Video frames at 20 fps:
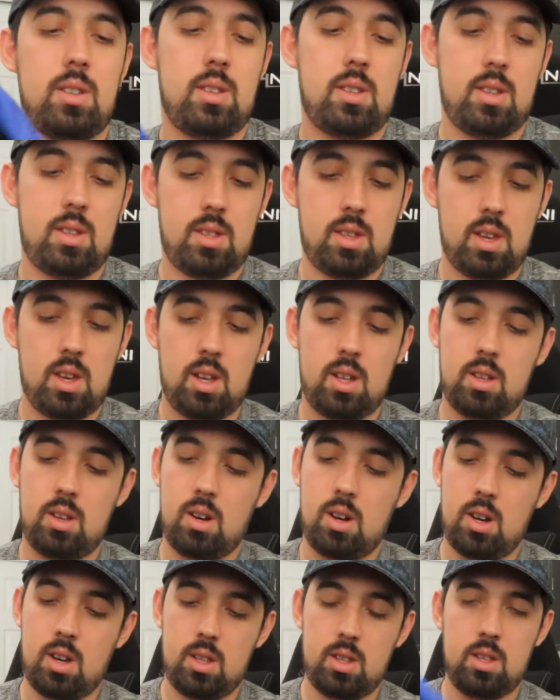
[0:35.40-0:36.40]
And then
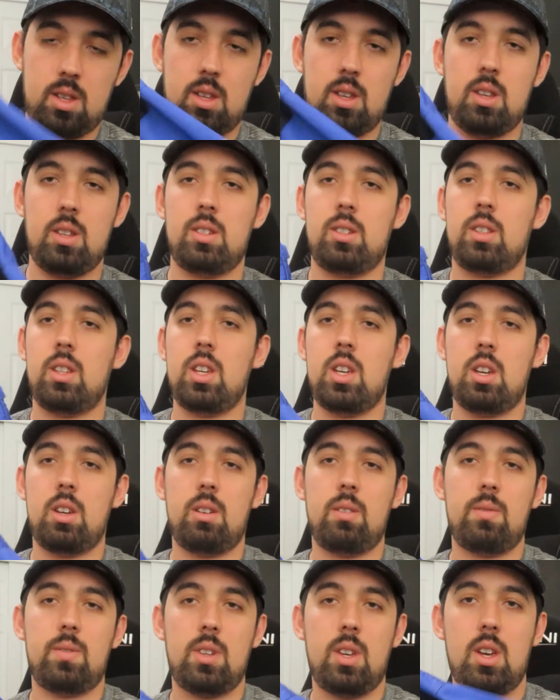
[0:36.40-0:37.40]
on the
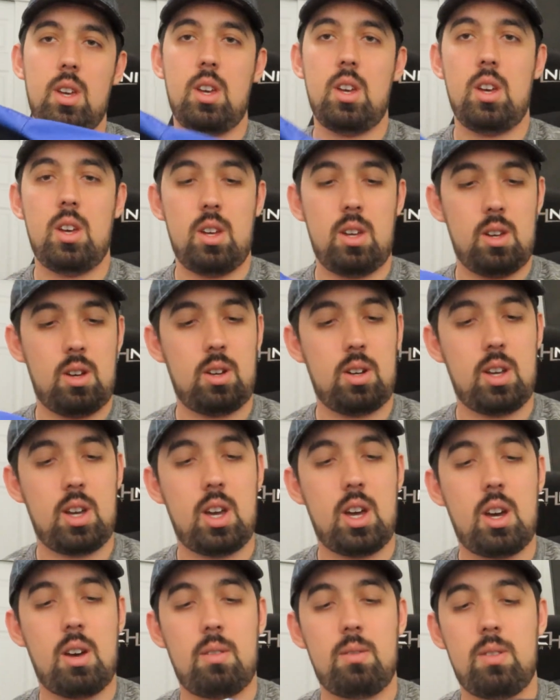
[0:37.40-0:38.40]
sleeves, I'm going to
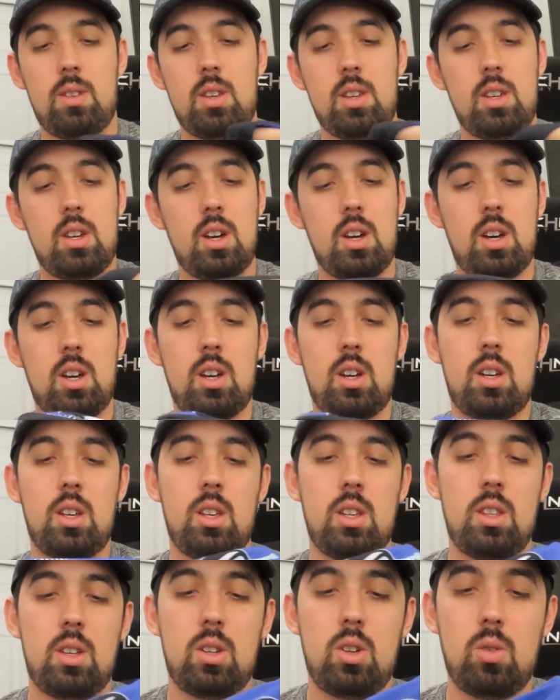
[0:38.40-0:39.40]
have the, uh,
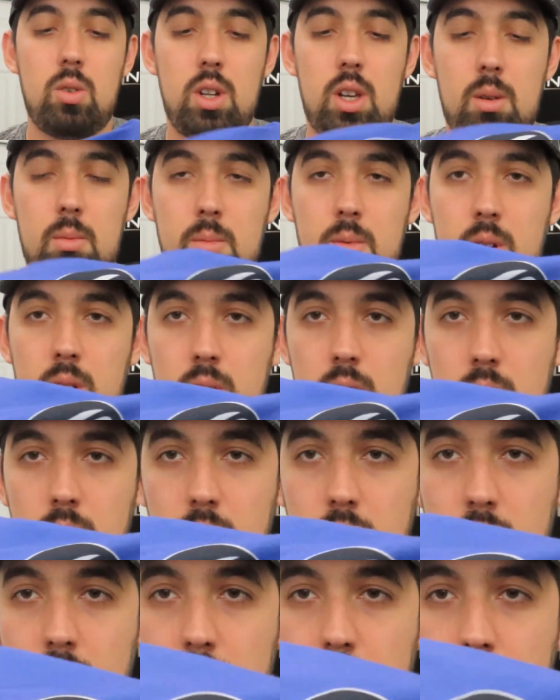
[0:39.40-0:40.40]
the No Name
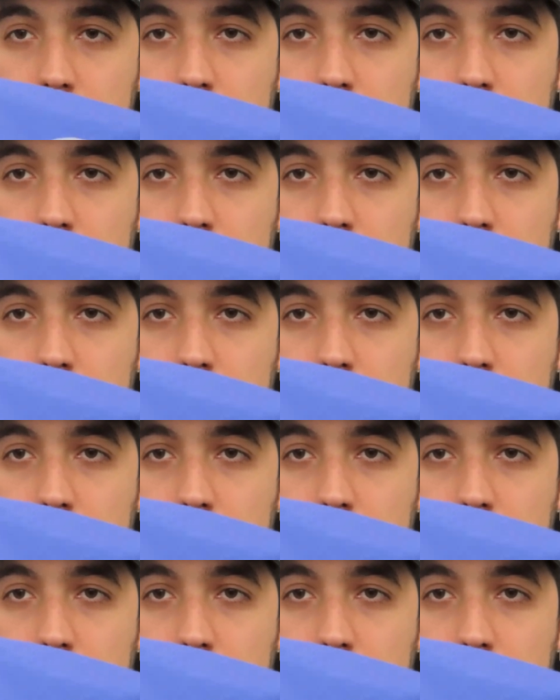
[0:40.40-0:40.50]
logo